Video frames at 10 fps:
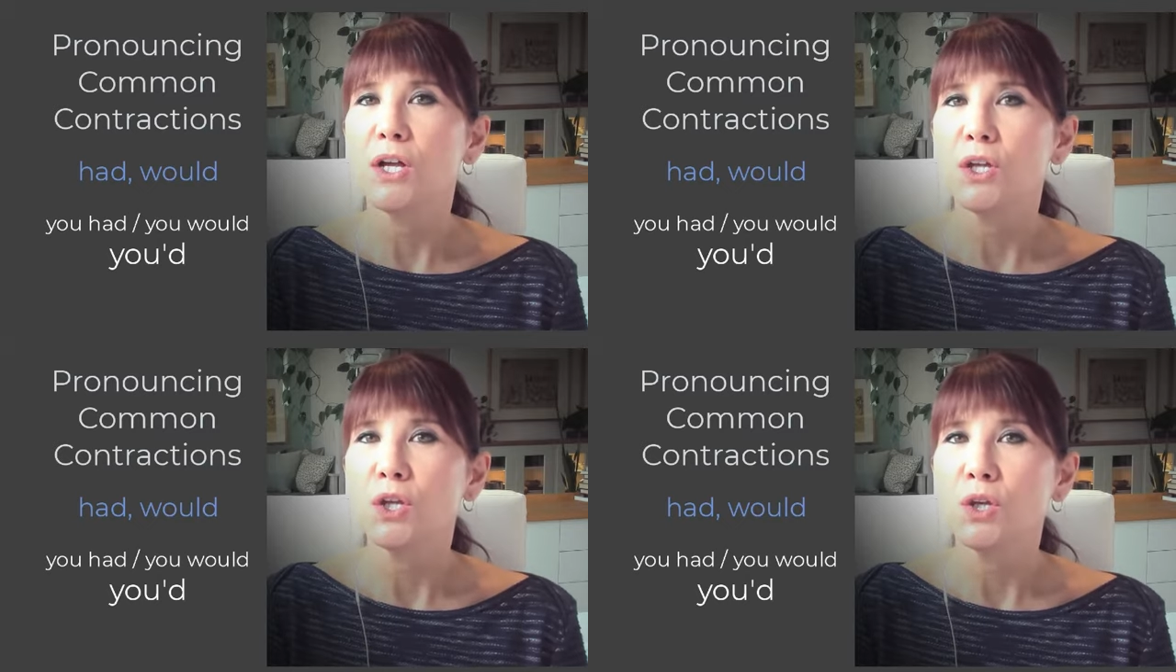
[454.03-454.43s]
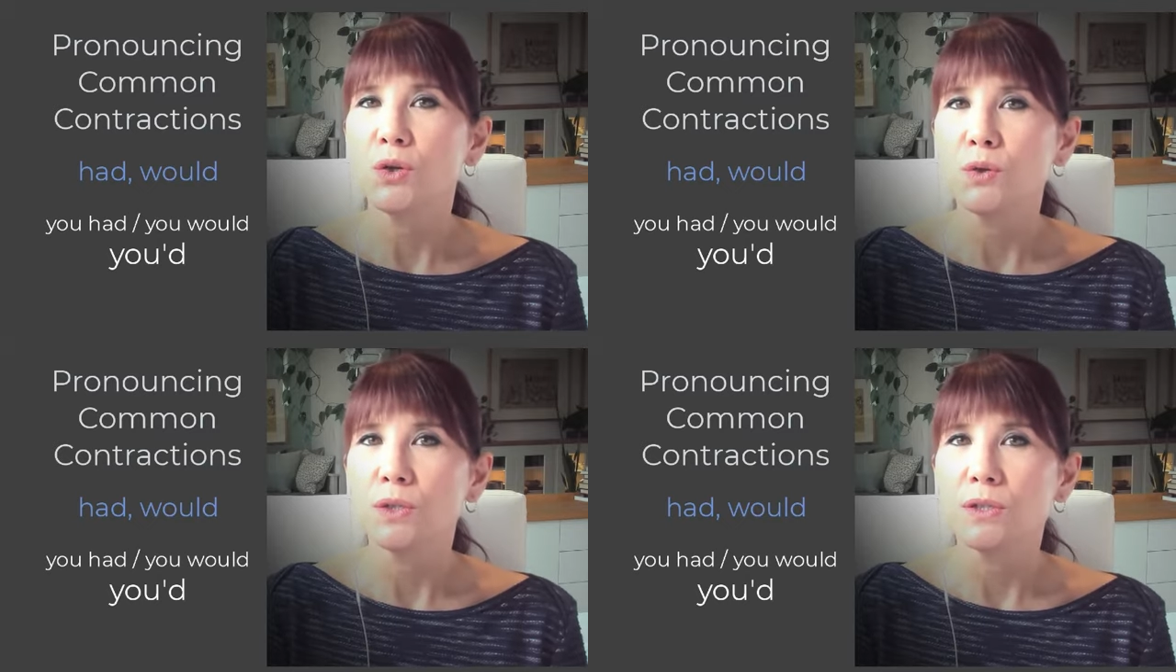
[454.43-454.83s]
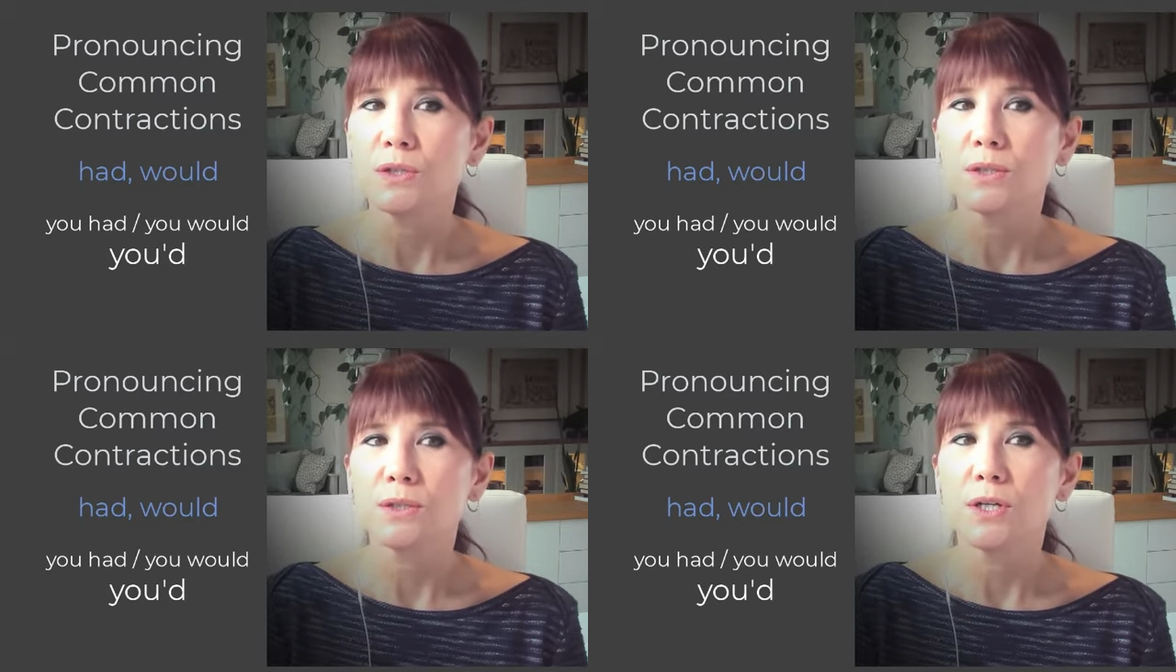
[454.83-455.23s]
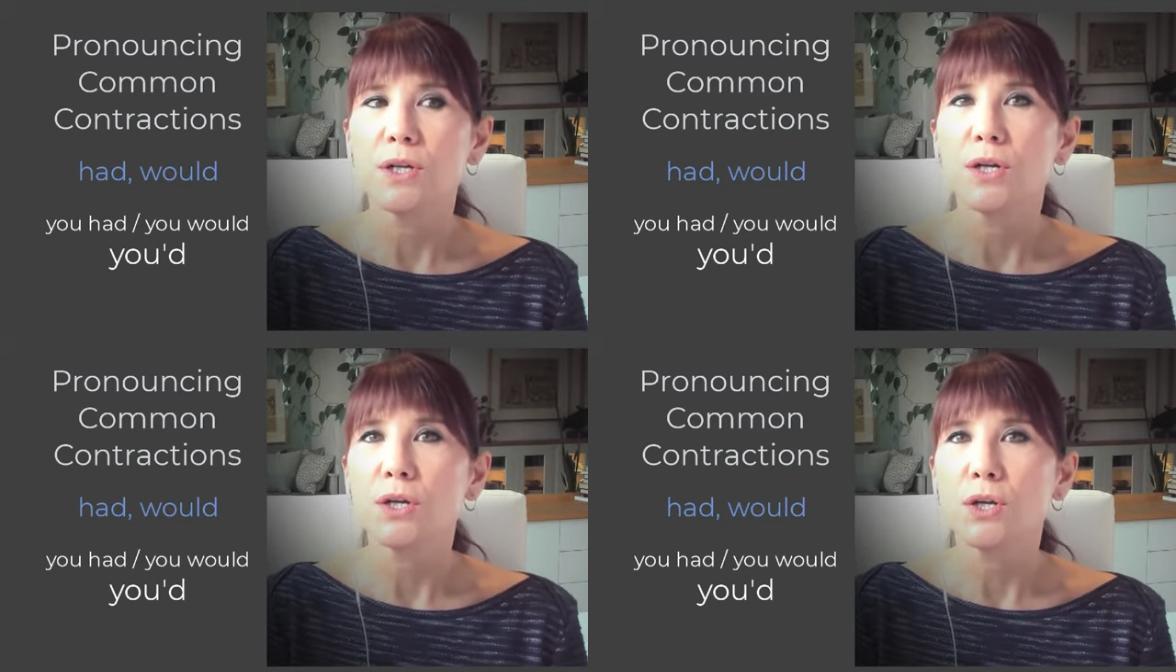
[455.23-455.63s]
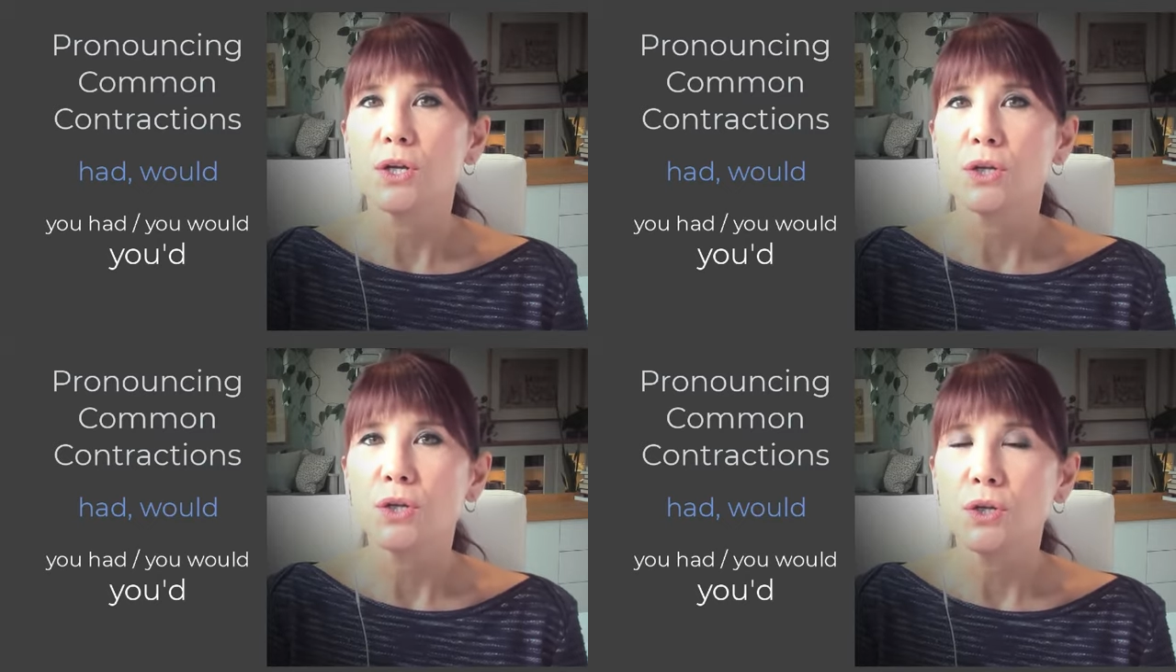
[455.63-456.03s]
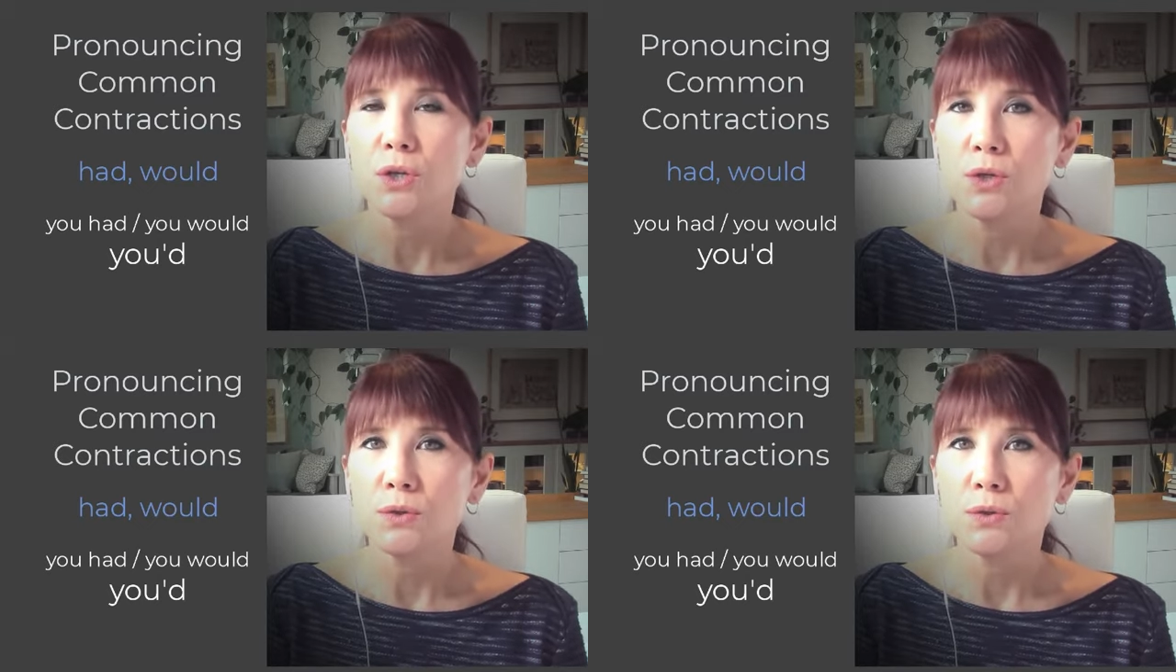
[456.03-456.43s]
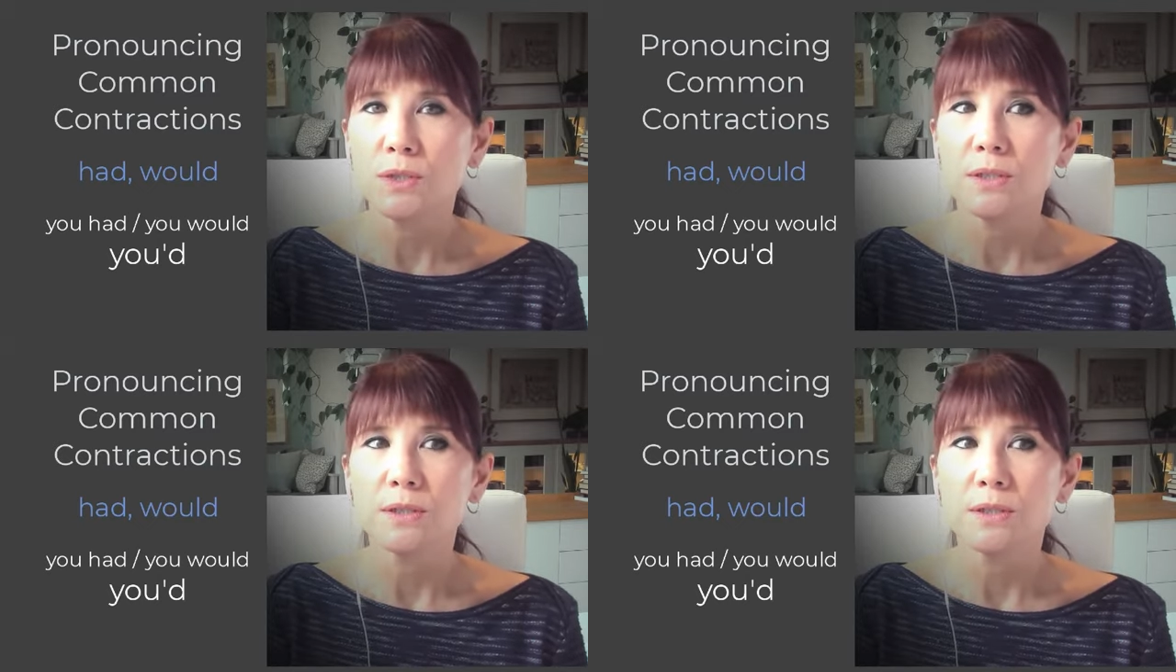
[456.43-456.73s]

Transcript: You'd. You'd.